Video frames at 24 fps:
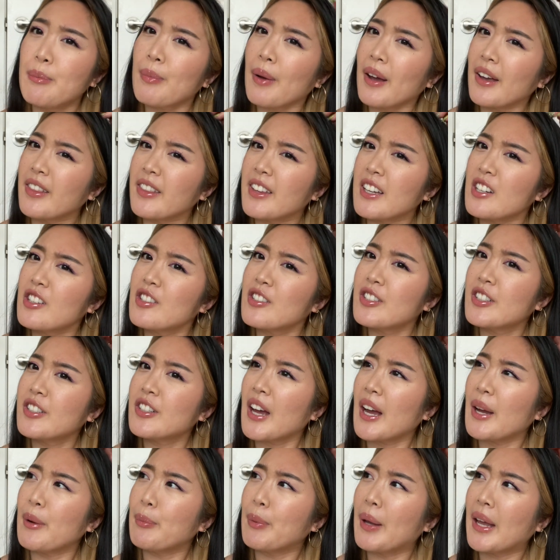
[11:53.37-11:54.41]
I think
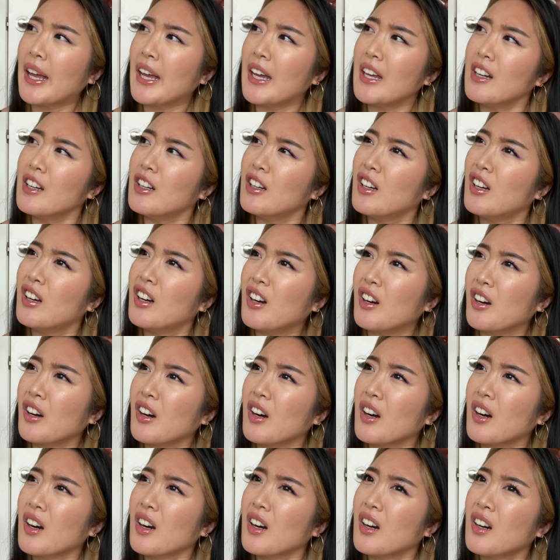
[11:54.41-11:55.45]
I paid
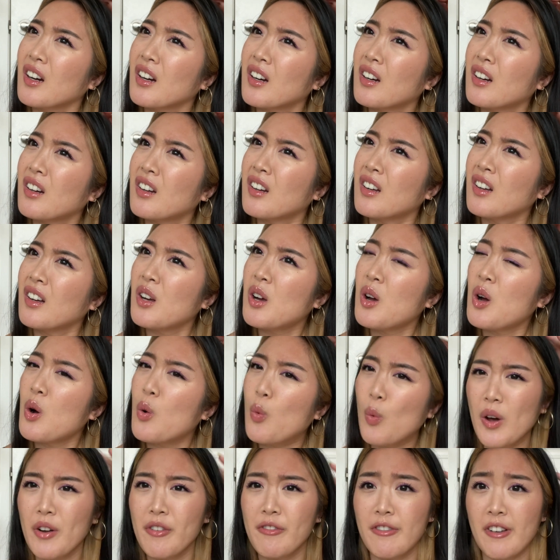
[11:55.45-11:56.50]
her
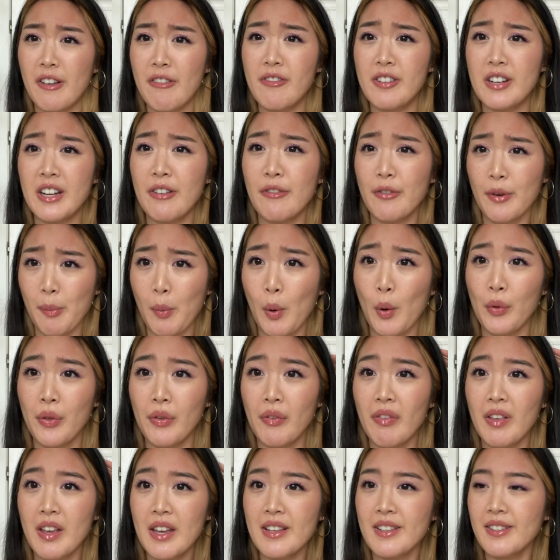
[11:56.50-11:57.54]
$150 for both of
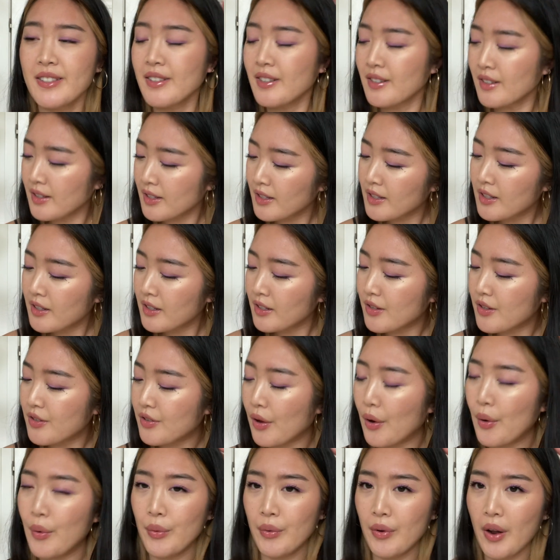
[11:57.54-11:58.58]
these,
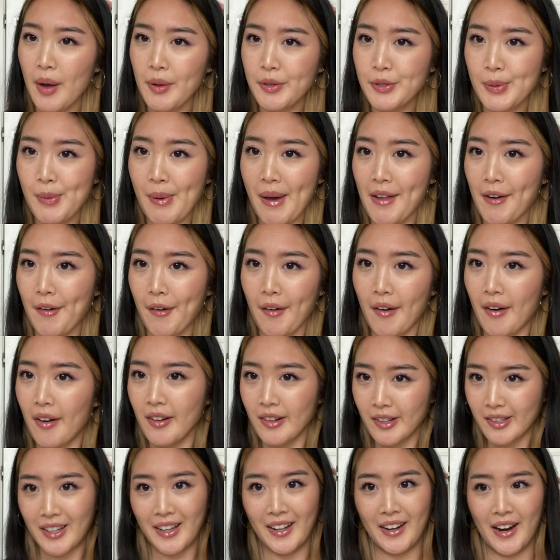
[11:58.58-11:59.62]
so not too bad at all.
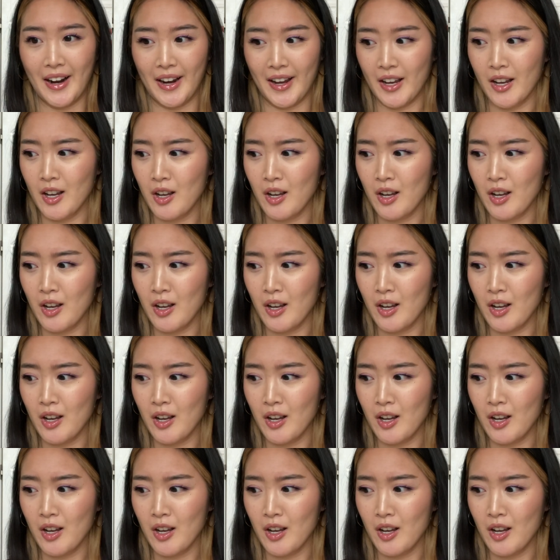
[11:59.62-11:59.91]
And I